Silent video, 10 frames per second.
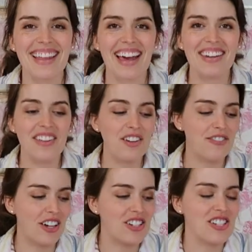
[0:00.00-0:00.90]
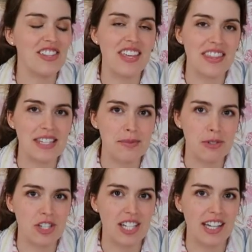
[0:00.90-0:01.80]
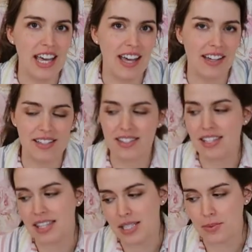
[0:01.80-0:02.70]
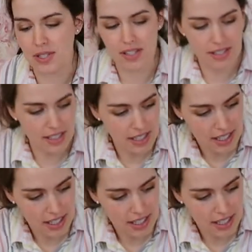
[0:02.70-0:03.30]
Another function that this machine has that this one doesn't